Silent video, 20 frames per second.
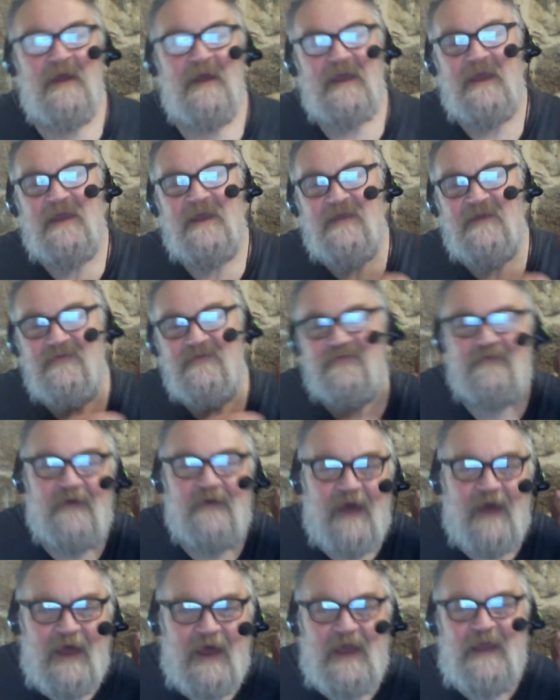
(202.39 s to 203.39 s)
is
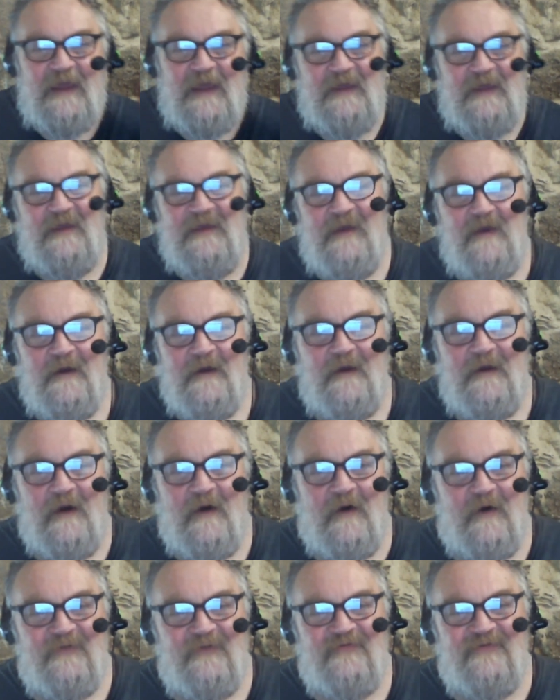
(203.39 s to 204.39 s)
a,
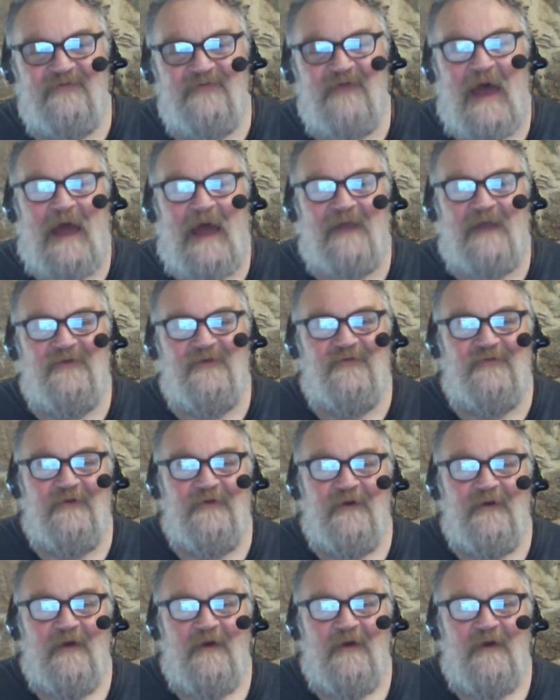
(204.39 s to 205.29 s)
a sash,